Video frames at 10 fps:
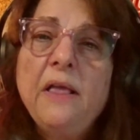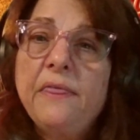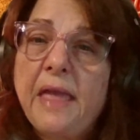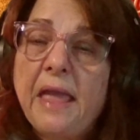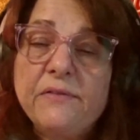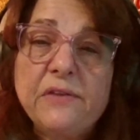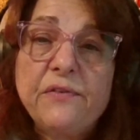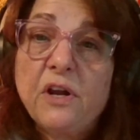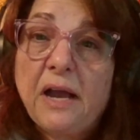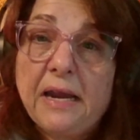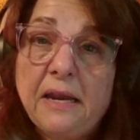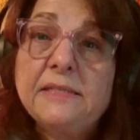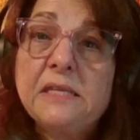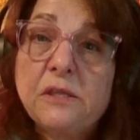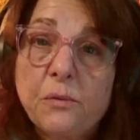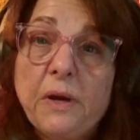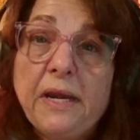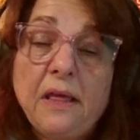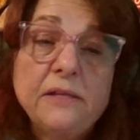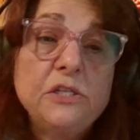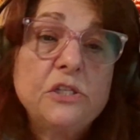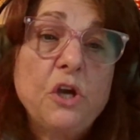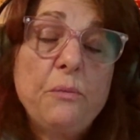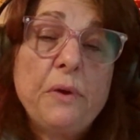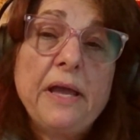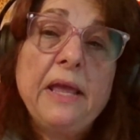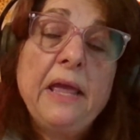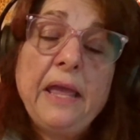They have different guidelines that the radiologists go by.